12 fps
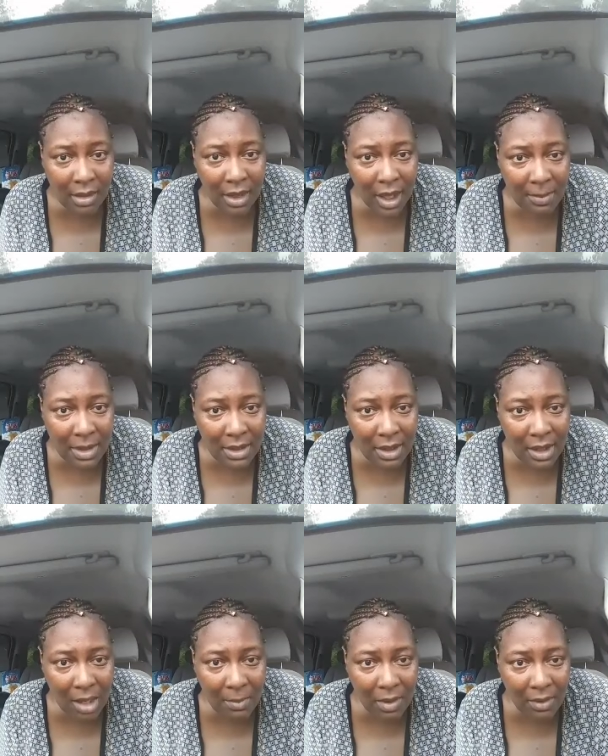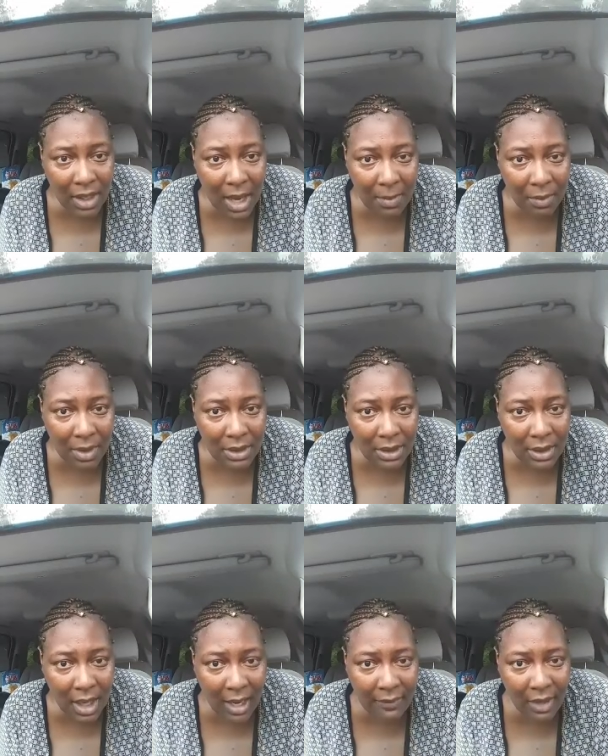Cammy did come on camera with the
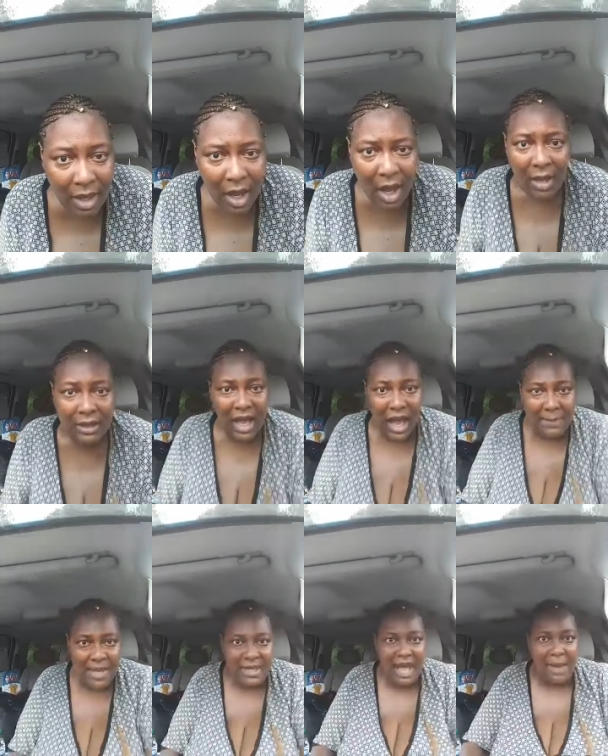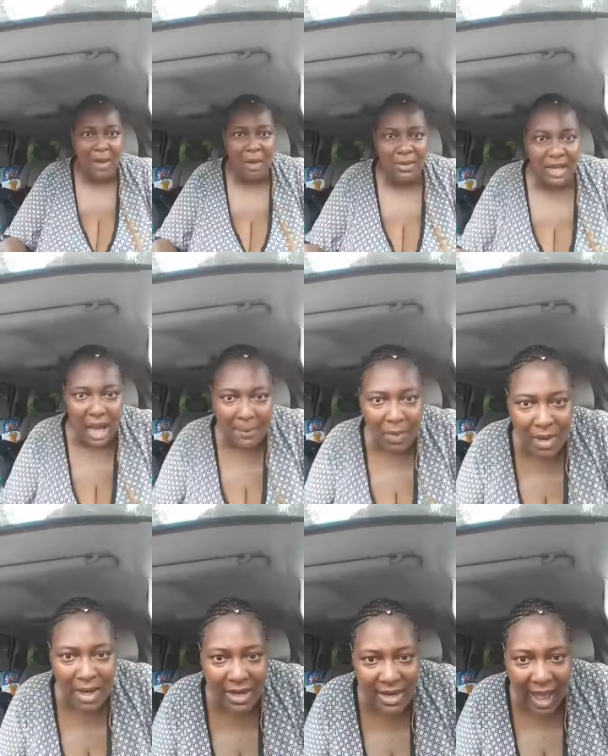knife. Cammy came on camera
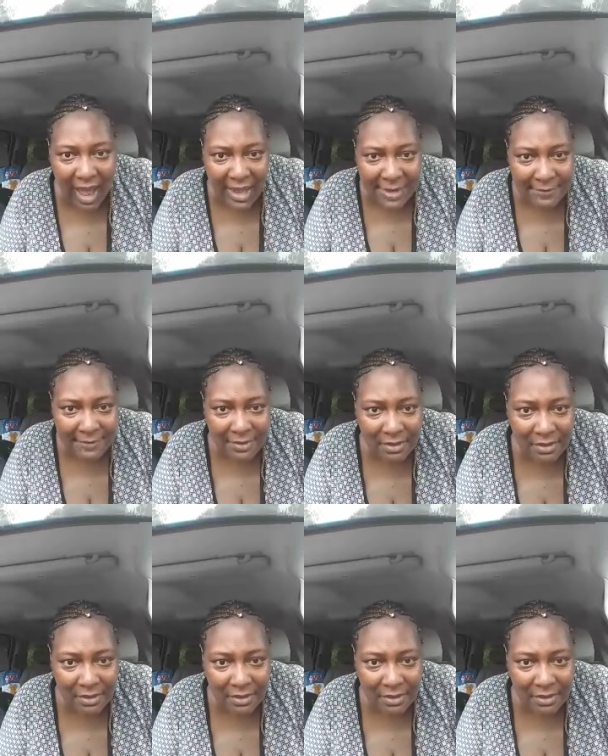with a knife?